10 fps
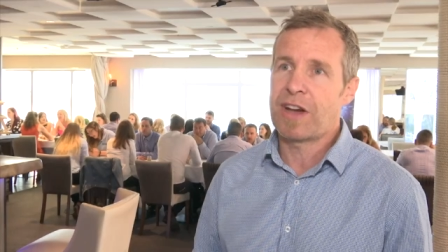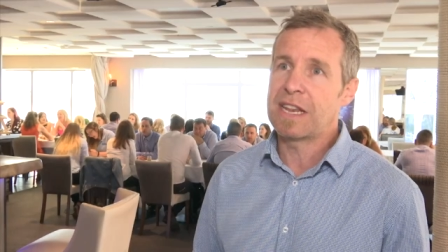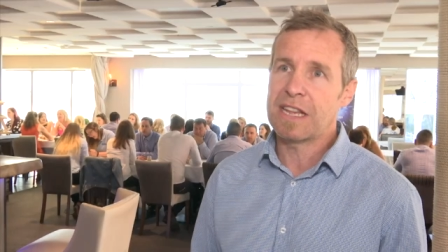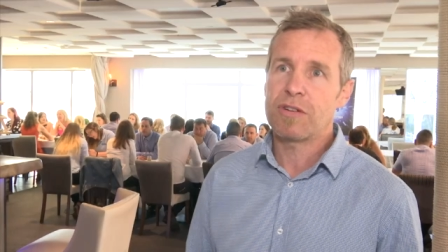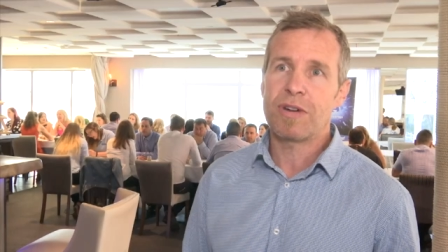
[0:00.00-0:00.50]

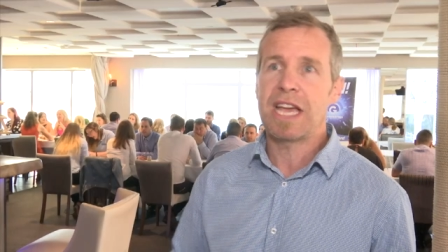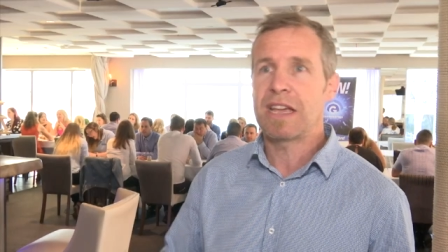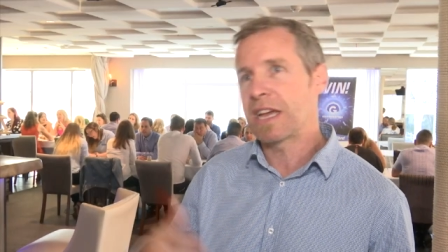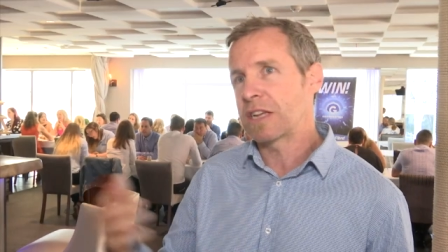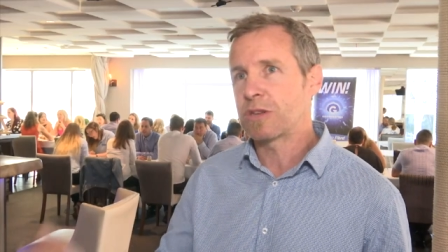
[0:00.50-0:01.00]
find it
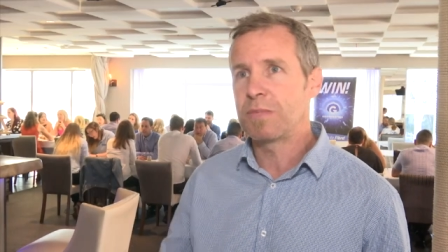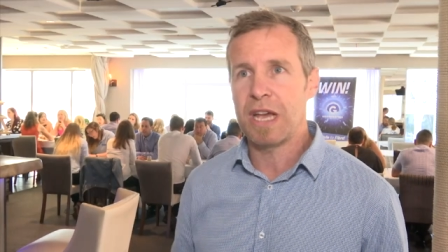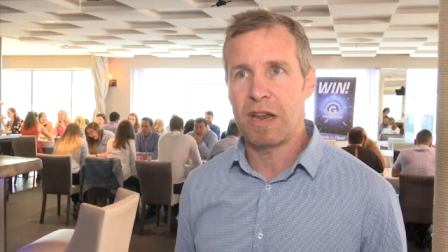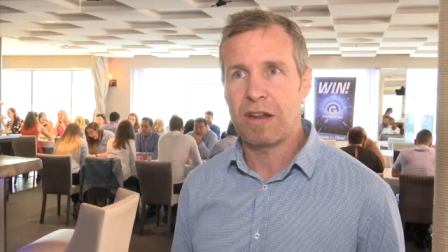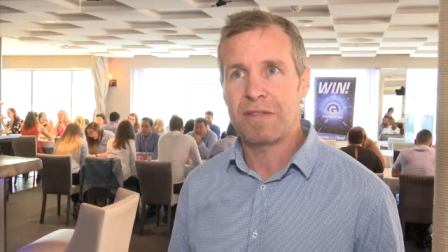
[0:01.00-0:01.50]
great, get to meet
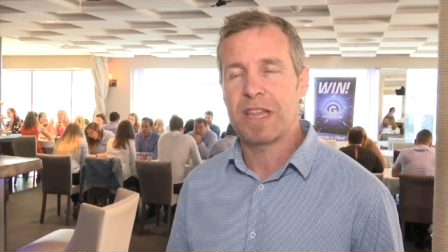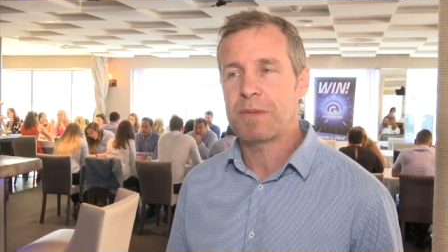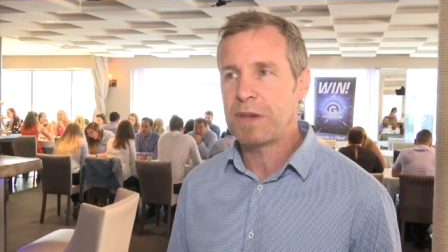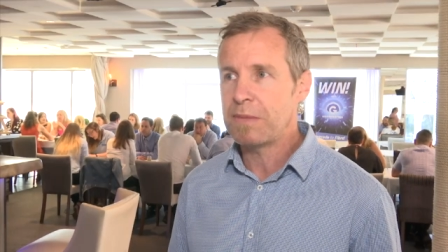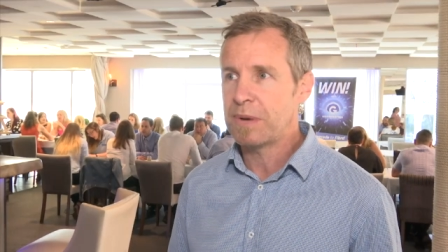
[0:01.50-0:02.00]
a lot of other
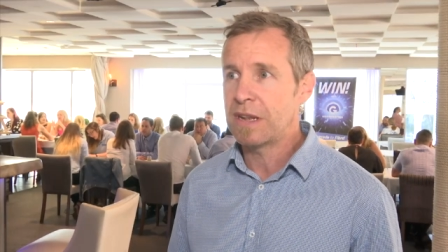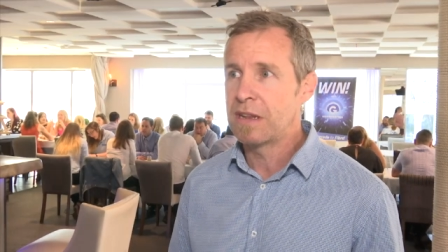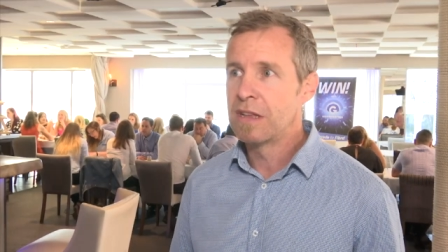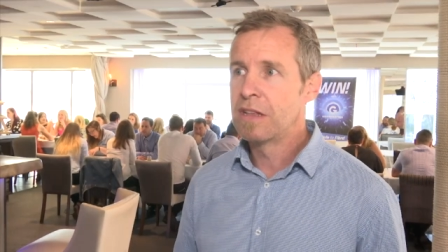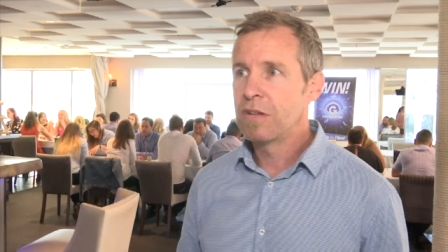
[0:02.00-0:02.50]
people.
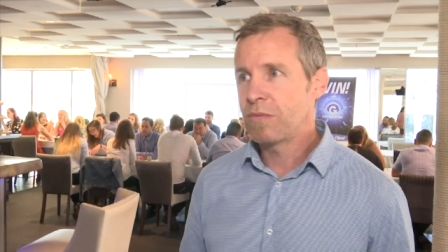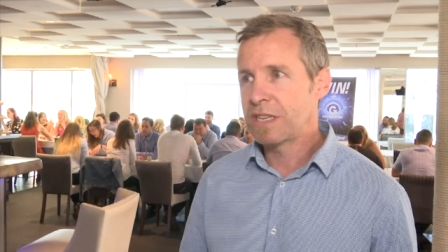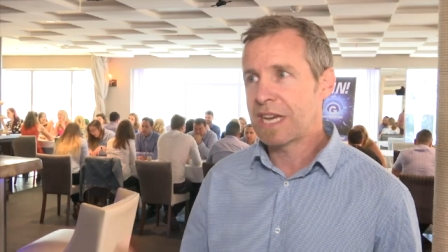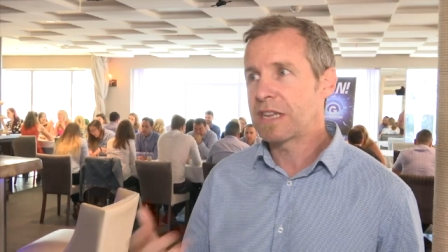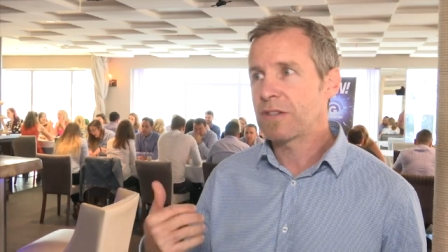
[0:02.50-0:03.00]
We
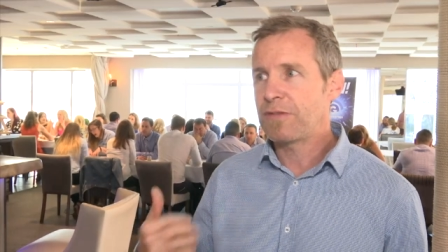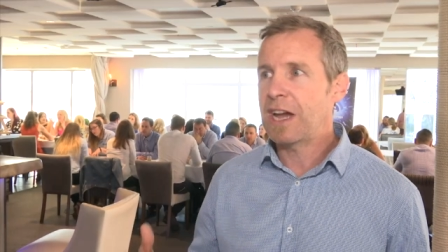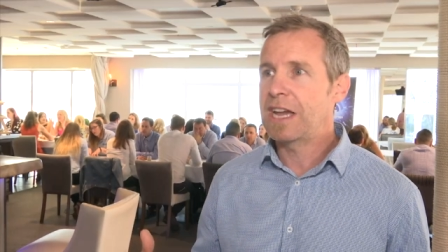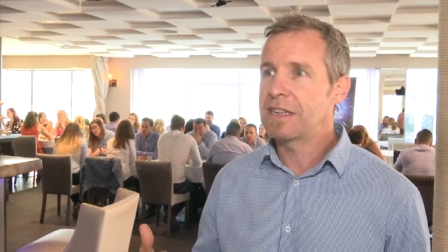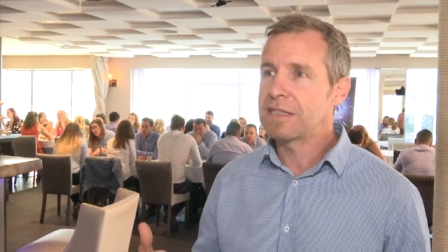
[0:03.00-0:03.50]
tend to
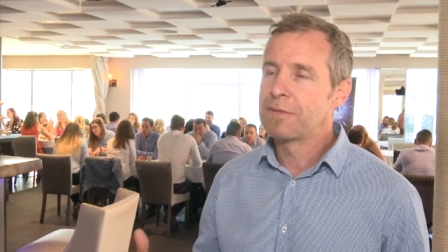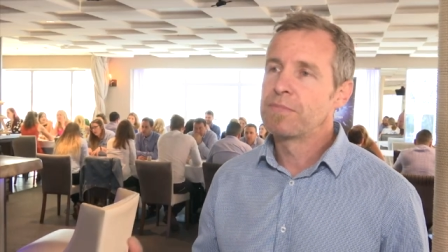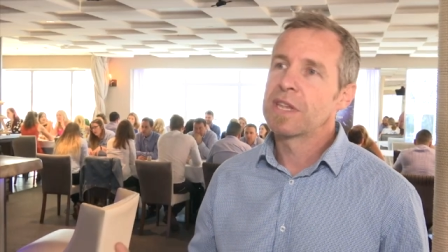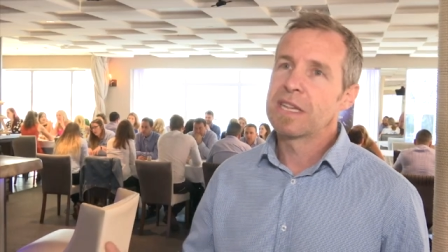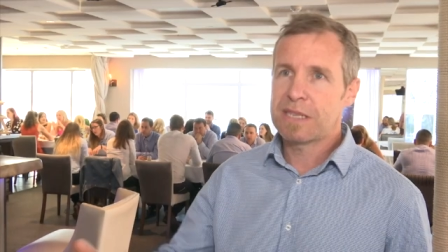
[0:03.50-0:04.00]
find
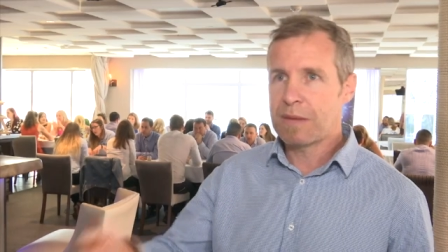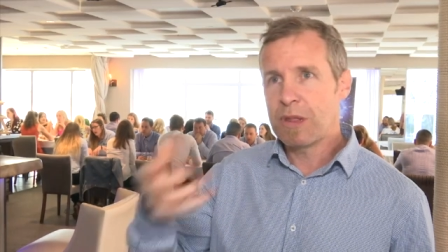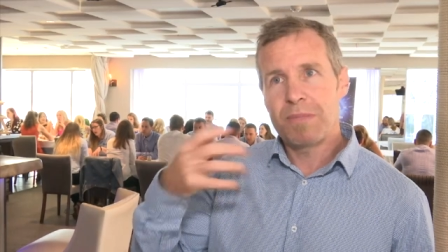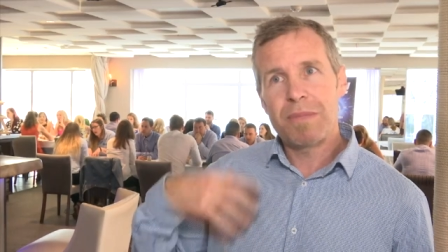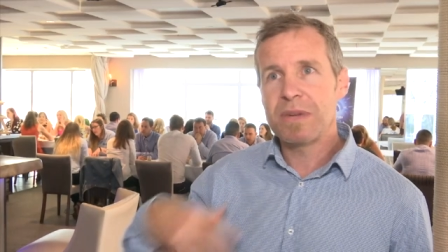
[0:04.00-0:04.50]
some of
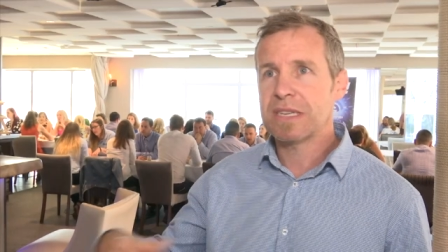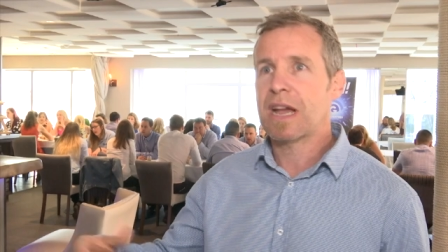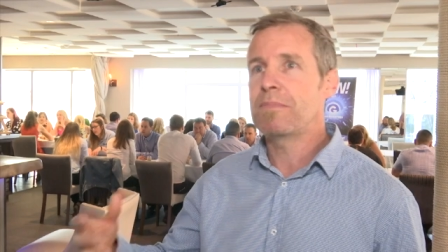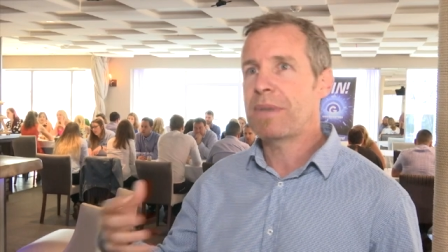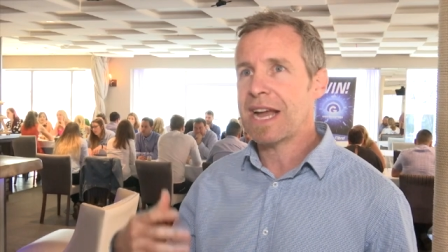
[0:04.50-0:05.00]
the members
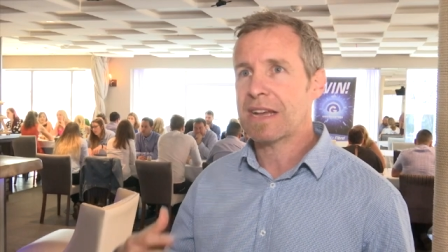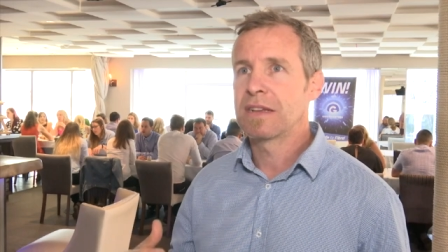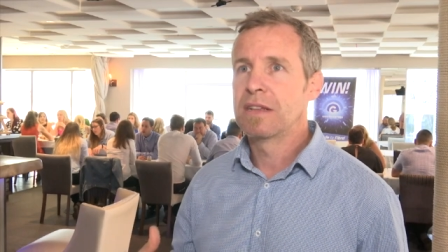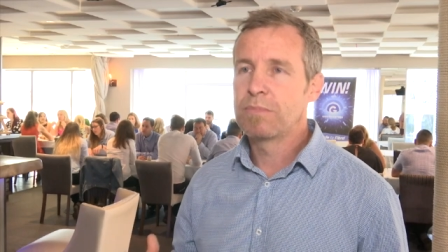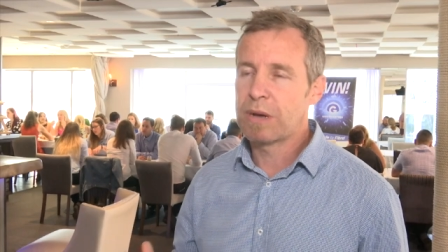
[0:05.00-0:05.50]
come back,
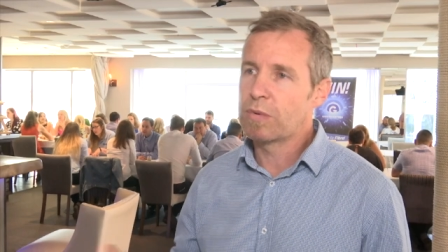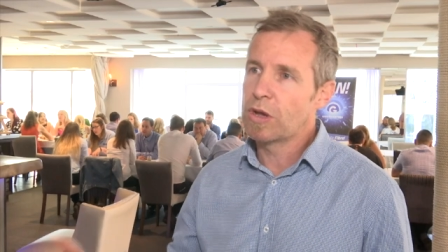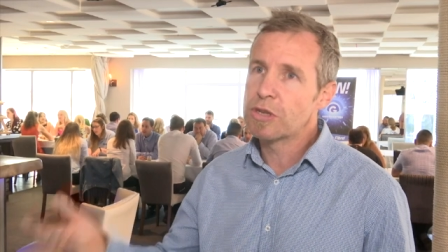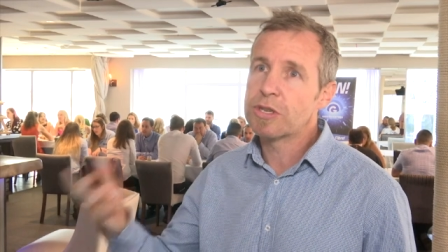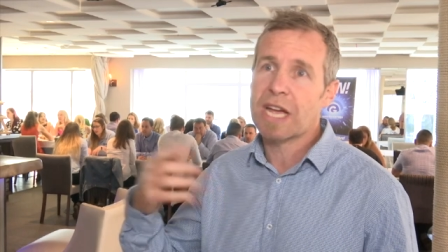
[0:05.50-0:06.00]
but we
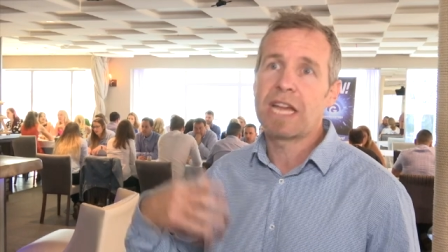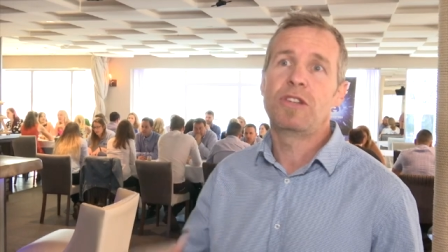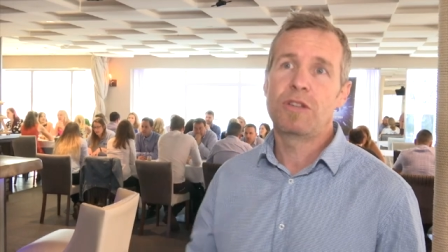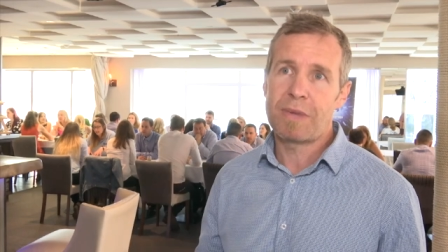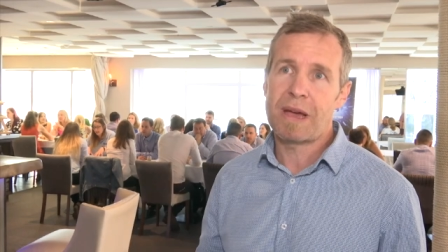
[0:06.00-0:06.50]
also get new